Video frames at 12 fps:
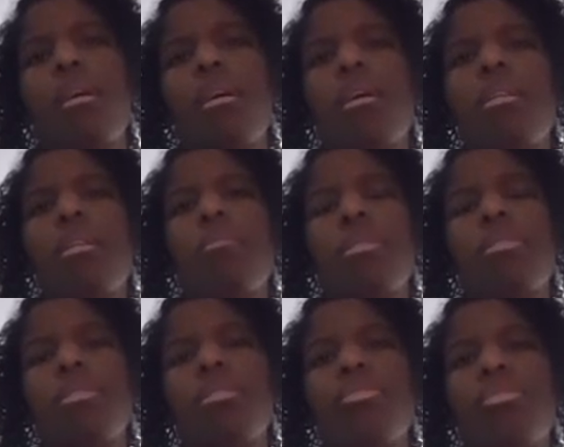uh, let me
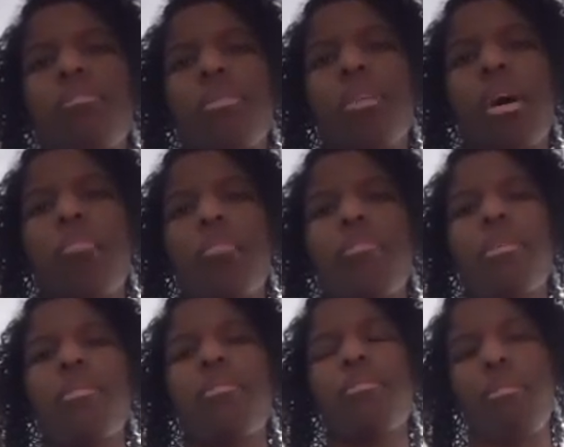see, Gemini would be
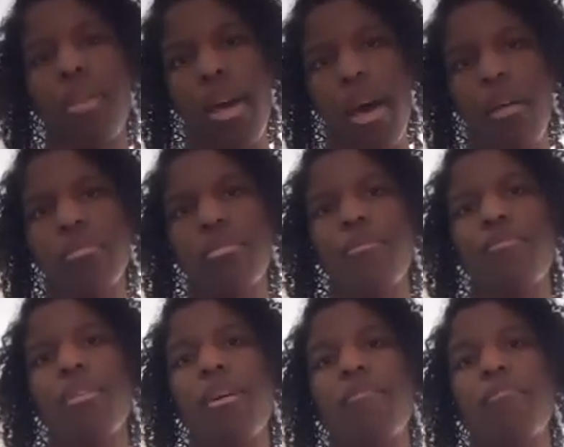the third house. So if
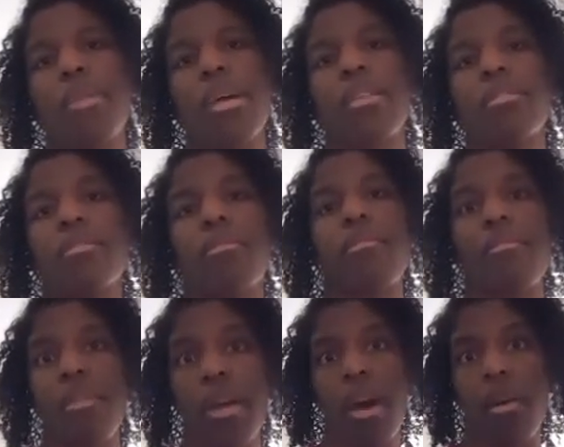you have planets in the
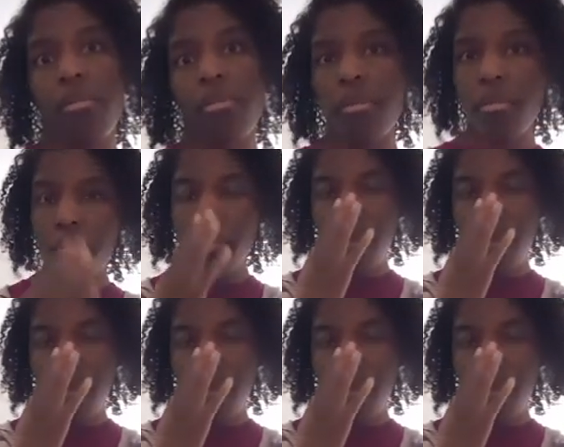third house,